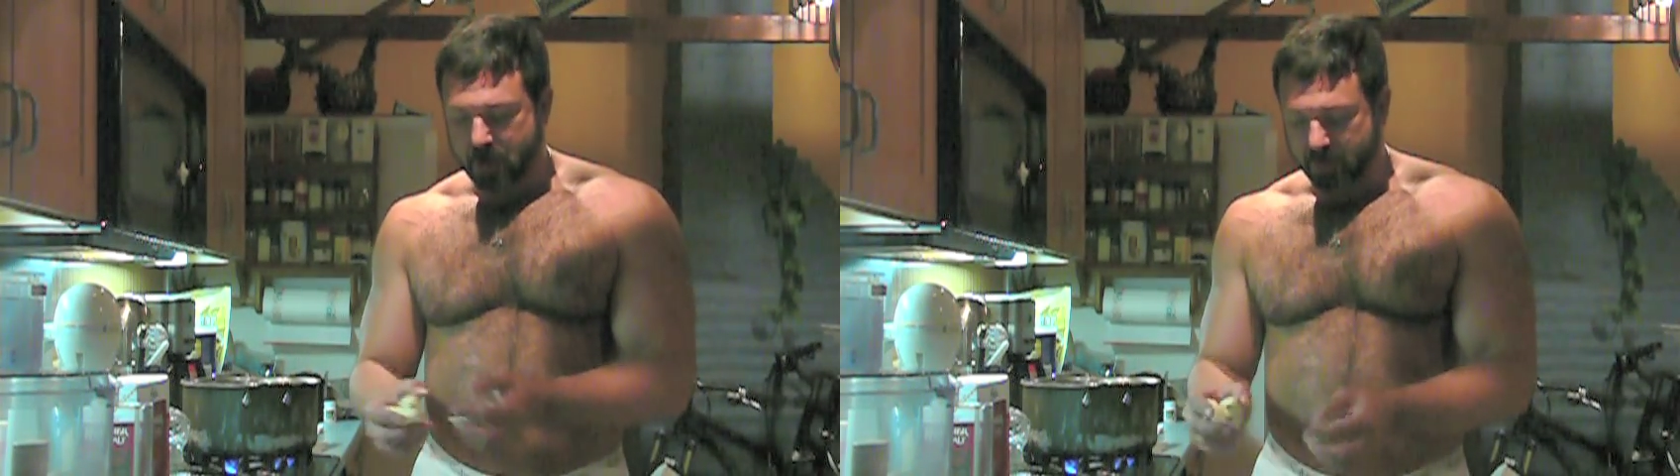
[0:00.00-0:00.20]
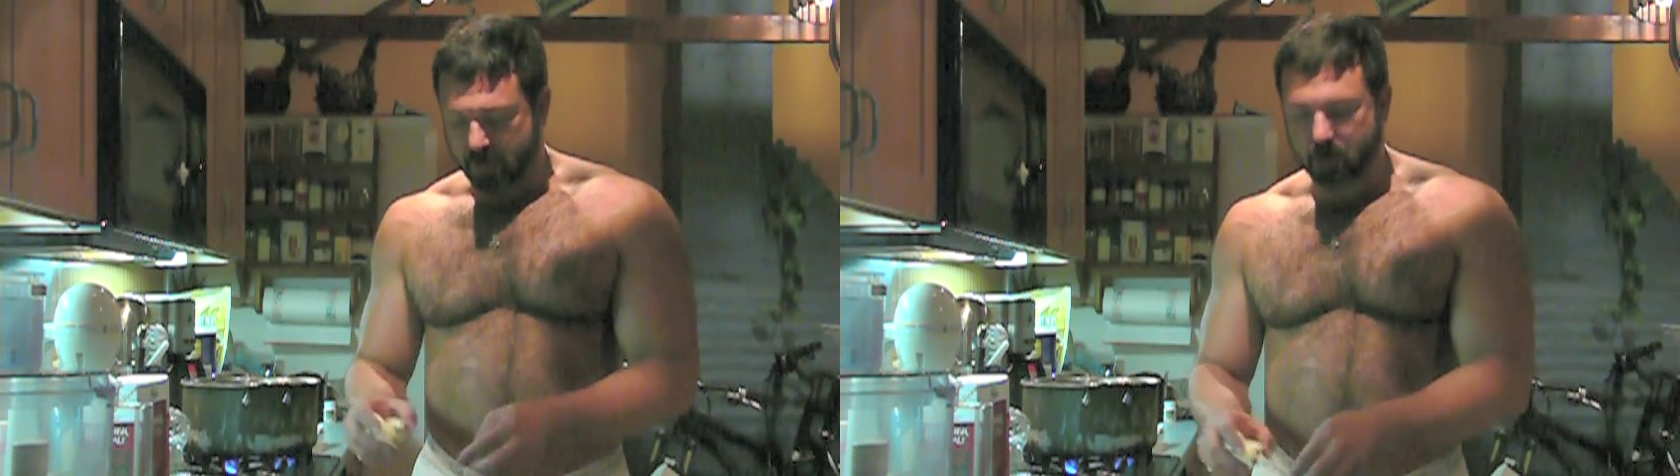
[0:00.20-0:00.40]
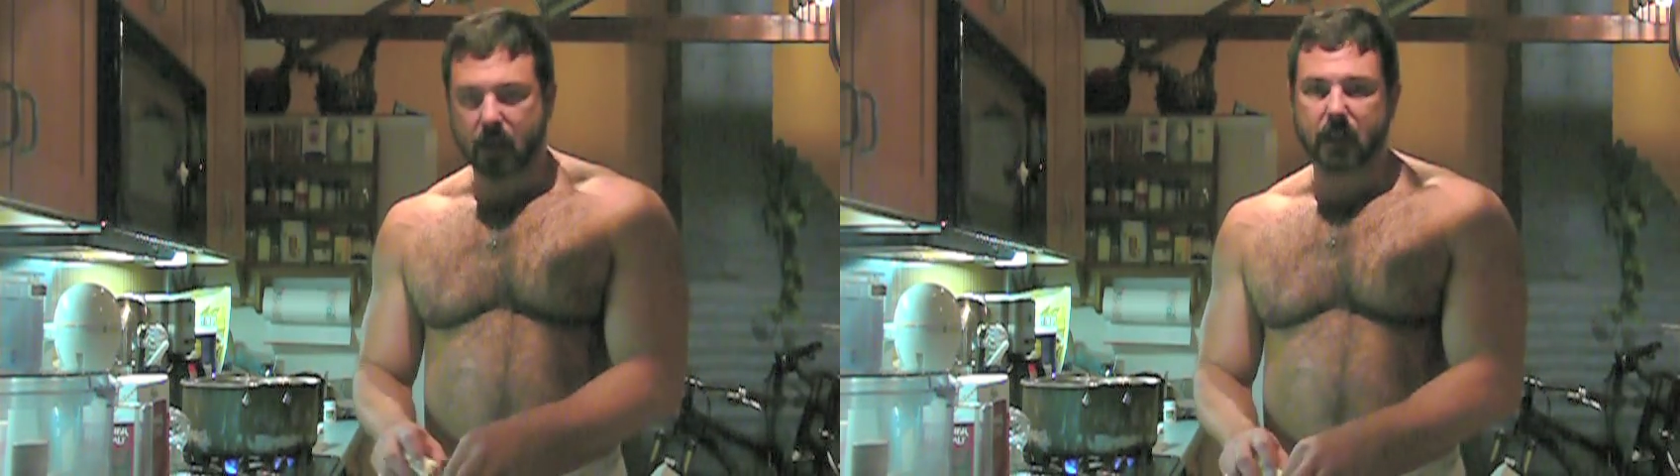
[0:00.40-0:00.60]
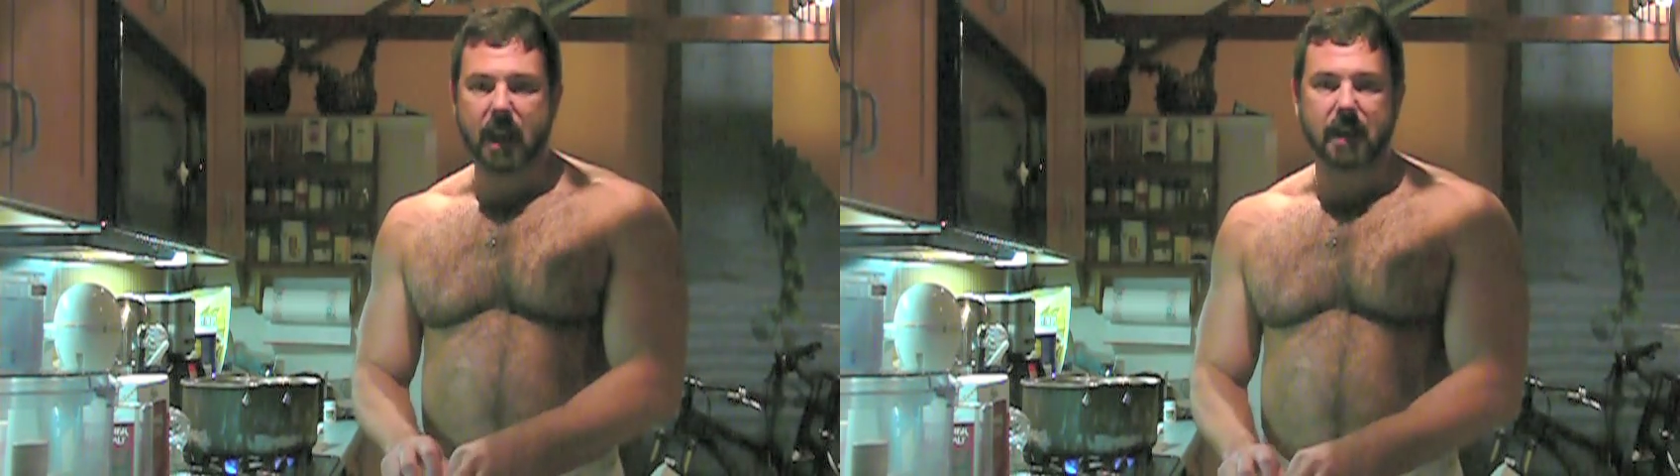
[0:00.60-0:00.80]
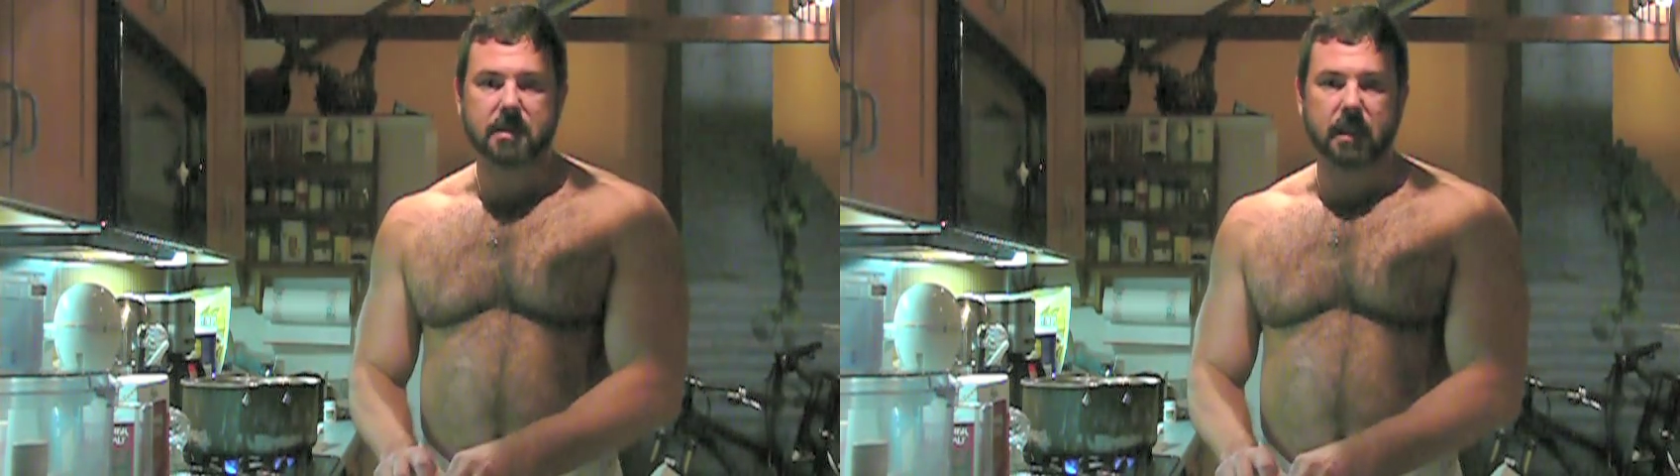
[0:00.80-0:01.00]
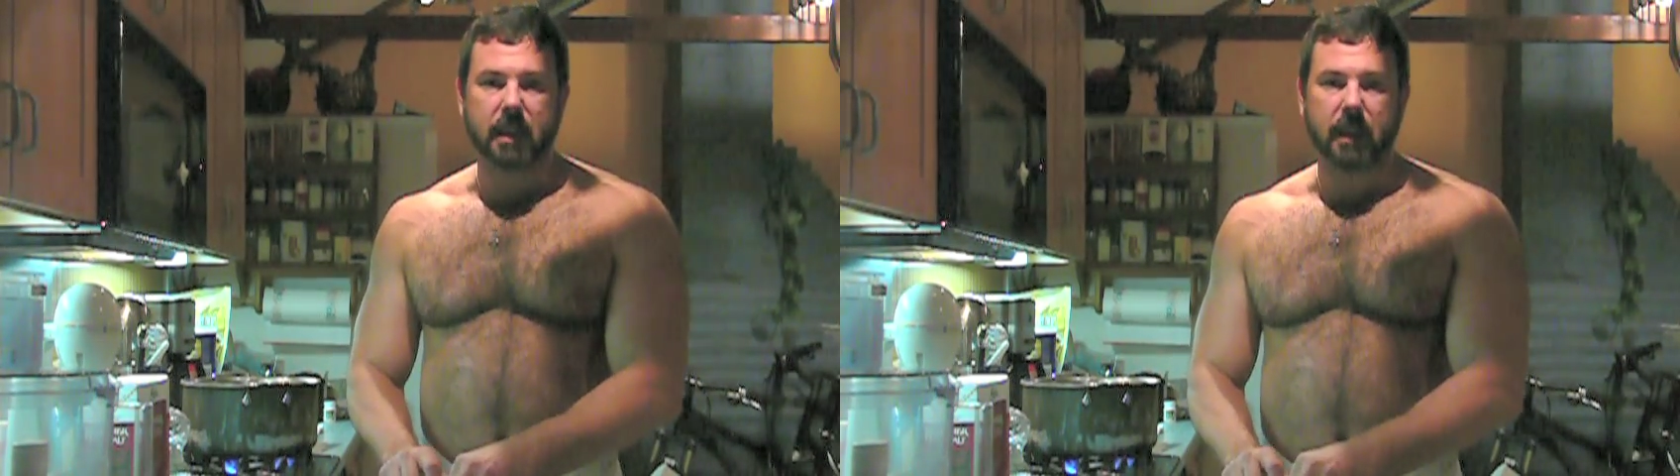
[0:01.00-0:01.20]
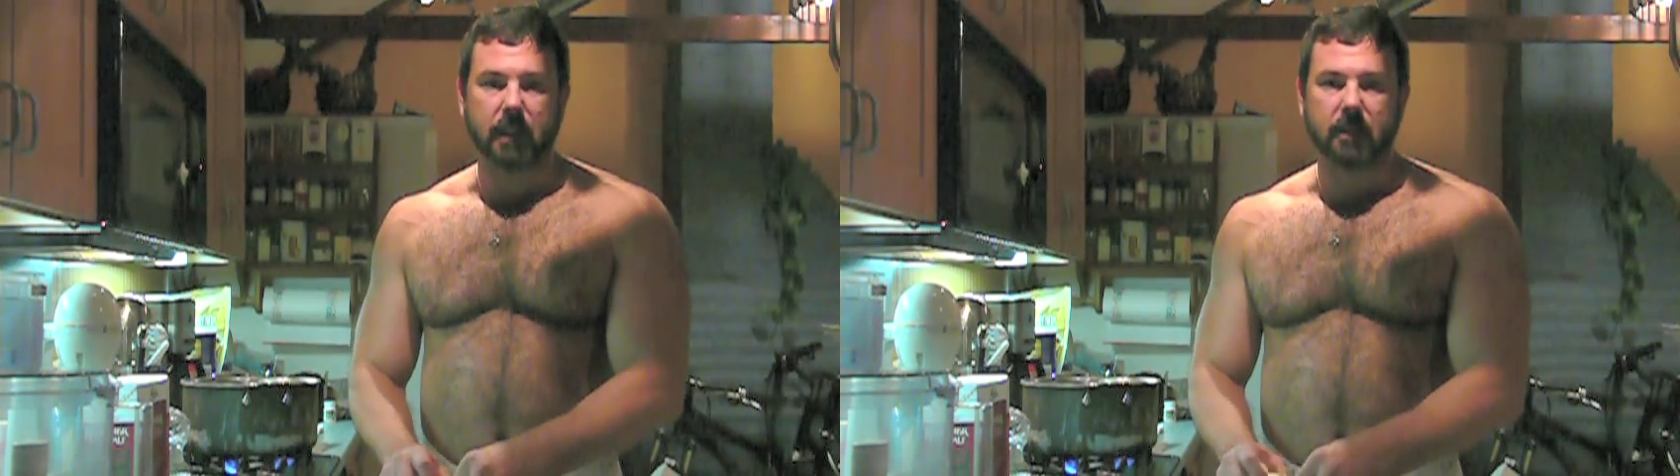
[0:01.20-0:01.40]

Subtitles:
that you're not going to actually eat.